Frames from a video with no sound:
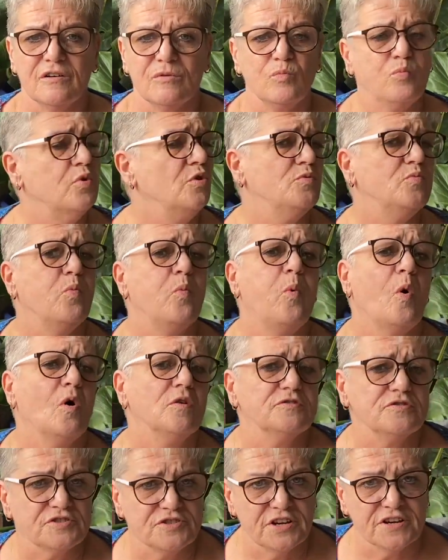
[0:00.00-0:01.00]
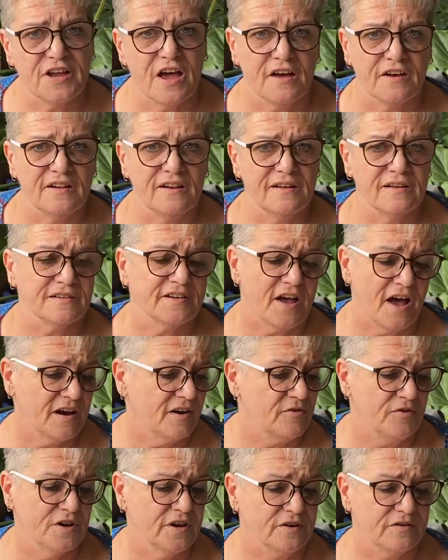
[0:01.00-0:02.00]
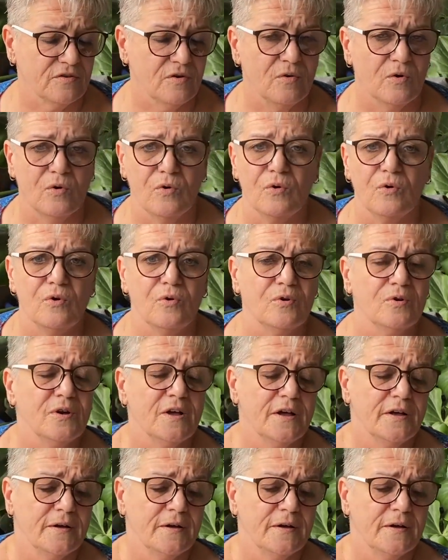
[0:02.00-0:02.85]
would want to colour in, or